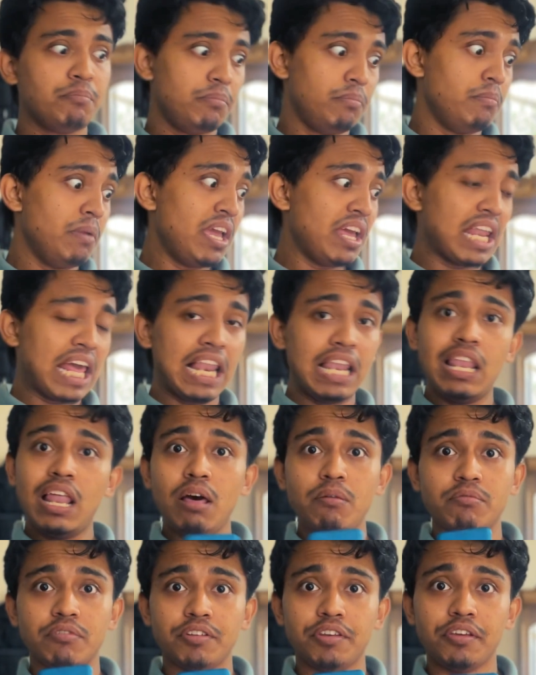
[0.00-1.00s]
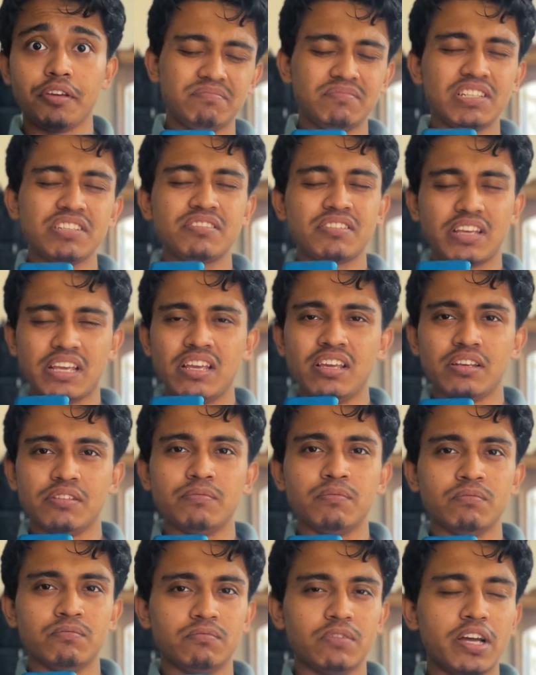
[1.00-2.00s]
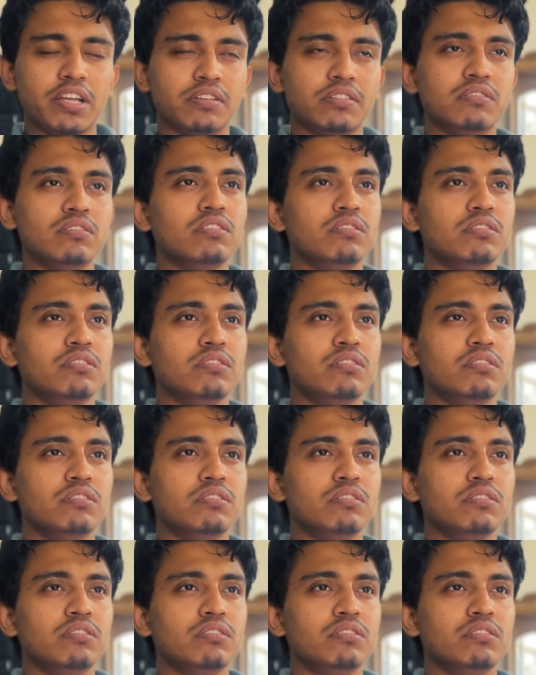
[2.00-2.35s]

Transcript: Man, I love eating. Just eat, right?